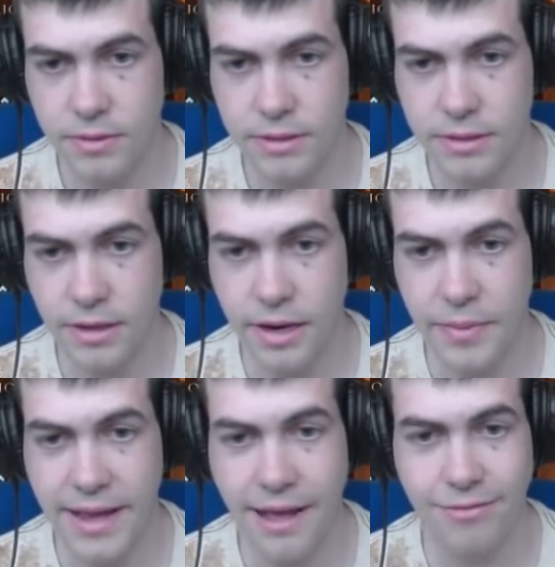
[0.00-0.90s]
Just got an
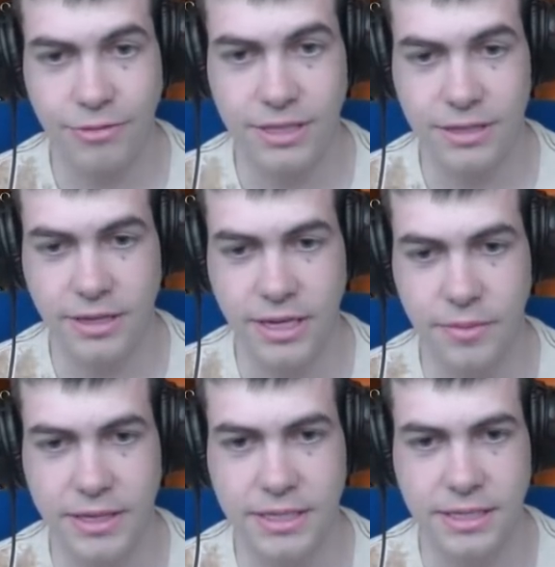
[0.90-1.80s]
enemy cavalry stood in
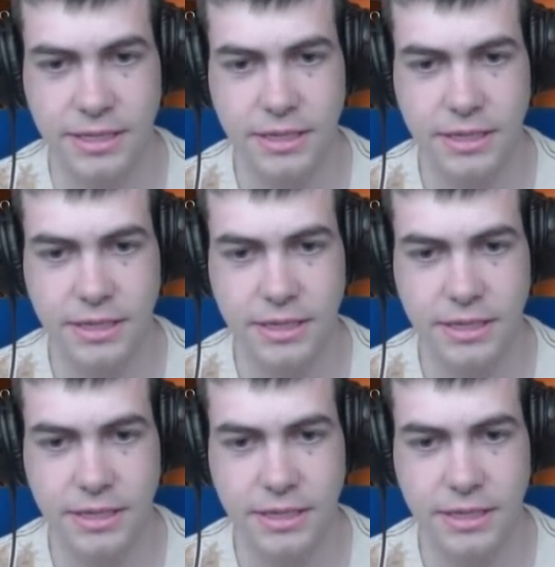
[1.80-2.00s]
amongst us.